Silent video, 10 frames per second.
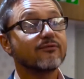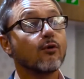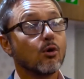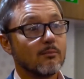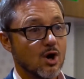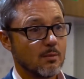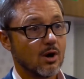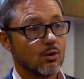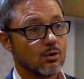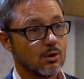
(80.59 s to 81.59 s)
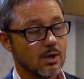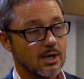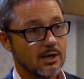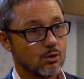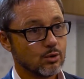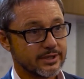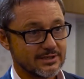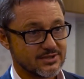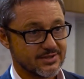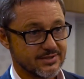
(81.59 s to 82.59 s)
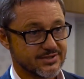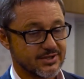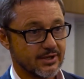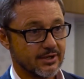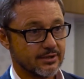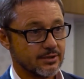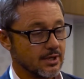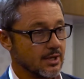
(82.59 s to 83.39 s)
for mobile audiences. So